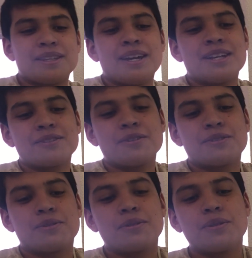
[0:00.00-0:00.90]
They ask
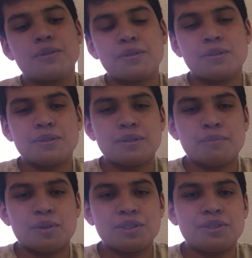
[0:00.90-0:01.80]
us
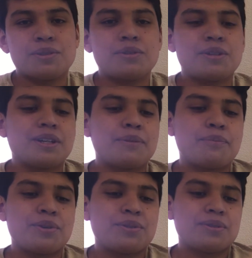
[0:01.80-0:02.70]
to monitor a
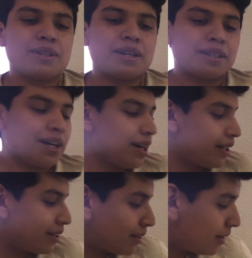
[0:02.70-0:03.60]
person that
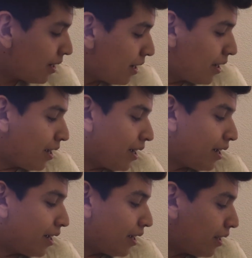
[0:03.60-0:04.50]
has
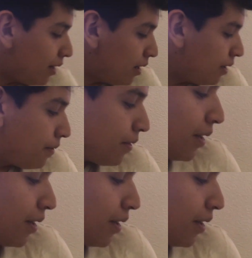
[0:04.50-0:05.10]
lived